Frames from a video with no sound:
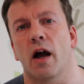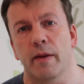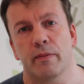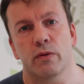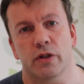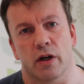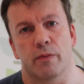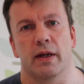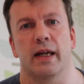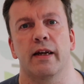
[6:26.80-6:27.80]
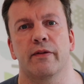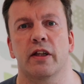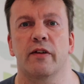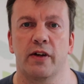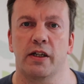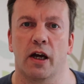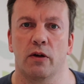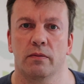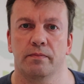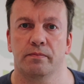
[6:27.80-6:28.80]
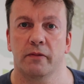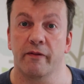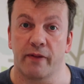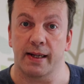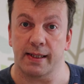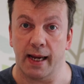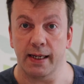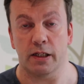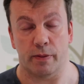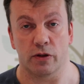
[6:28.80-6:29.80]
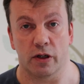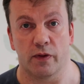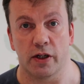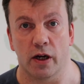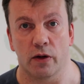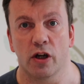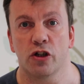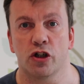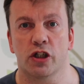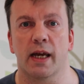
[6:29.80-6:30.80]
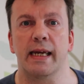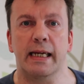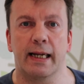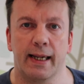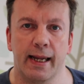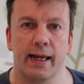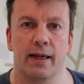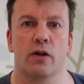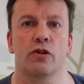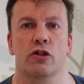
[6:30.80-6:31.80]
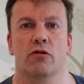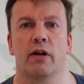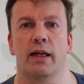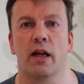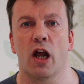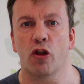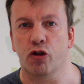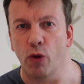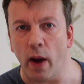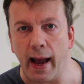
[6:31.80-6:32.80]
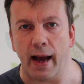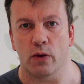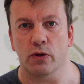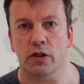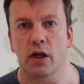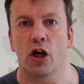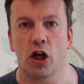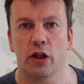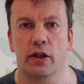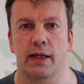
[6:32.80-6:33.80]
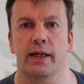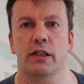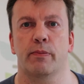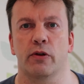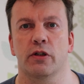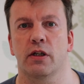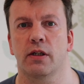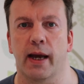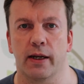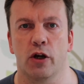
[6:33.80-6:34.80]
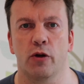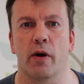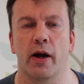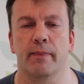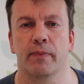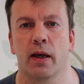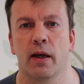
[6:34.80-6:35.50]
I also believe that the video, in fact any sponsored video, should say clearly on screen throughout that it's sponsored and who by.